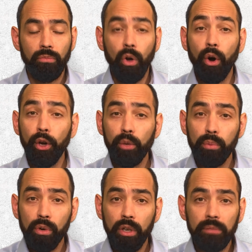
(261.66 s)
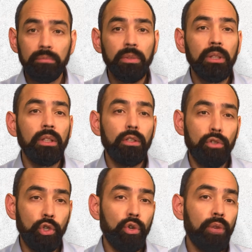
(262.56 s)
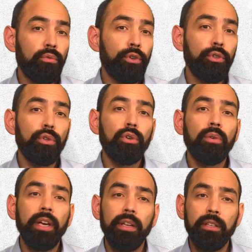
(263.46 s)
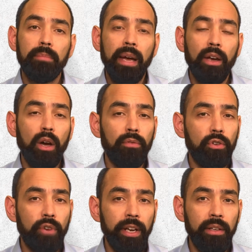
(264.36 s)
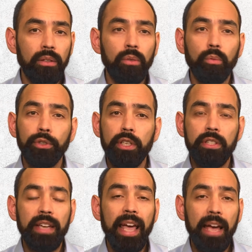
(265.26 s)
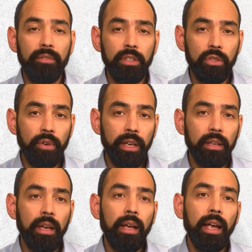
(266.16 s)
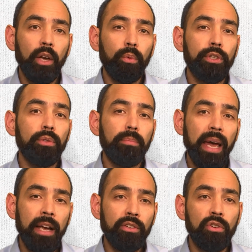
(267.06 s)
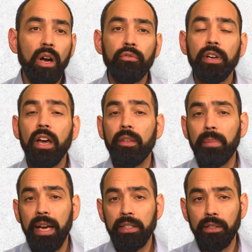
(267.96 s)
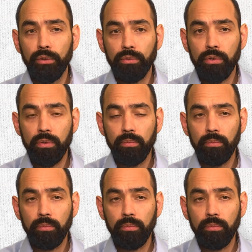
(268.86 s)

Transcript: The EURIBOR is short for Euro Interbank Offered Rate, which is the average rate at which banks are offering other banks loans.